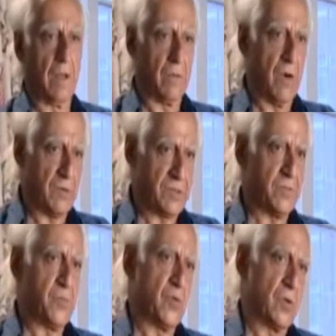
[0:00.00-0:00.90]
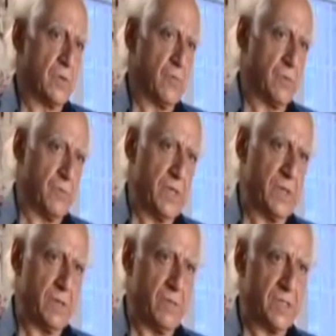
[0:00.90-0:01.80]
Ground support, or what we in the
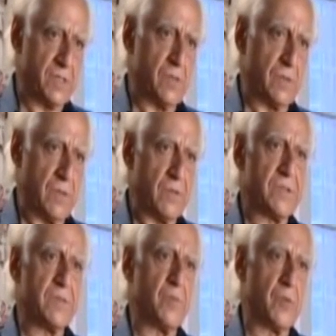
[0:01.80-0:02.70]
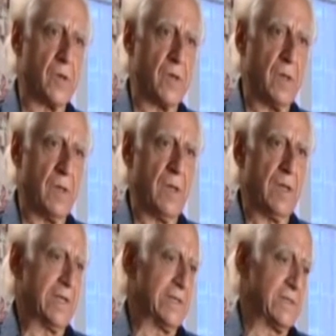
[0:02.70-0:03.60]
U.S. call close support,
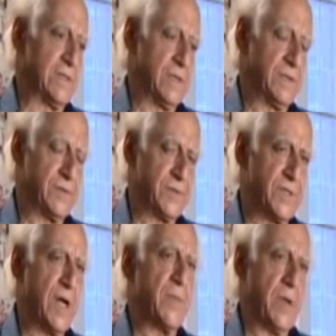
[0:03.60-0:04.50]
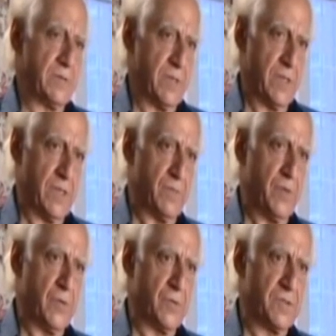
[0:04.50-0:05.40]
is diametrically
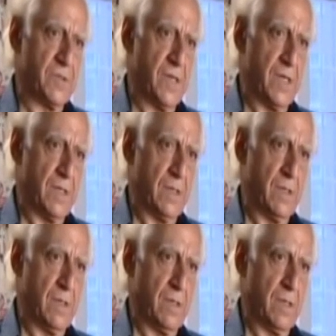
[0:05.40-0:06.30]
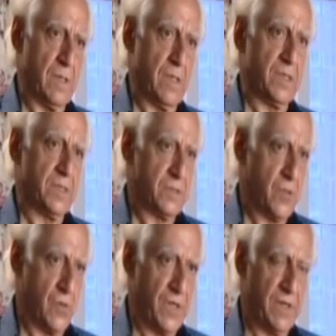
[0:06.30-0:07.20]
opposed to that. It's a
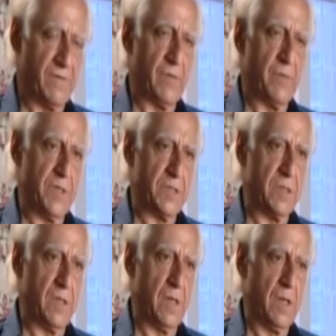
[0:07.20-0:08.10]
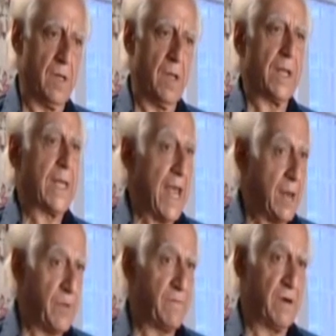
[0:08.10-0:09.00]
totally different mission. Can
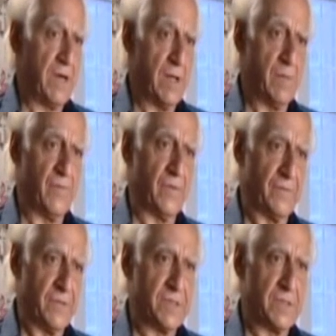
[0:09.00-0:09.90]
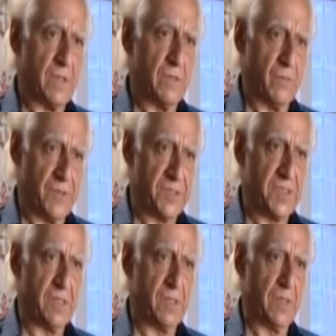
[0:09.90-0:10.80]
be very helpful if it's done with
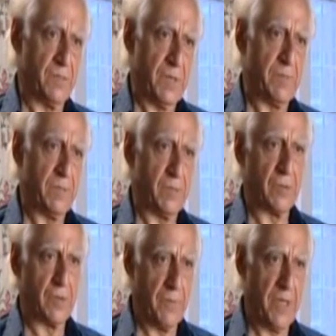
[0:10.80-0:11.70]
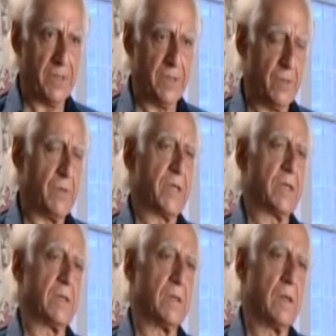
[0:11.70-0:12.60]
skill and by people who are committed to doing
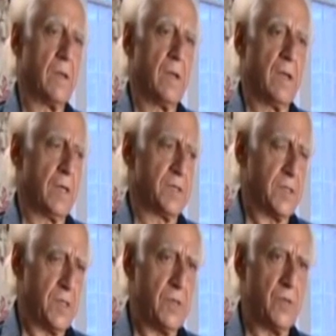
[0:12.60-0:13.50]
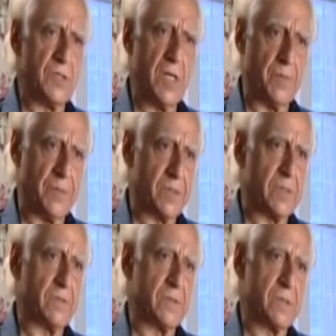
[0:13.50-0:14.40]
it. It's a huge help to
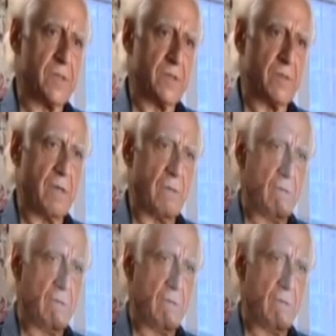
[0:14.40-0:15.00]
soldiers on the ground.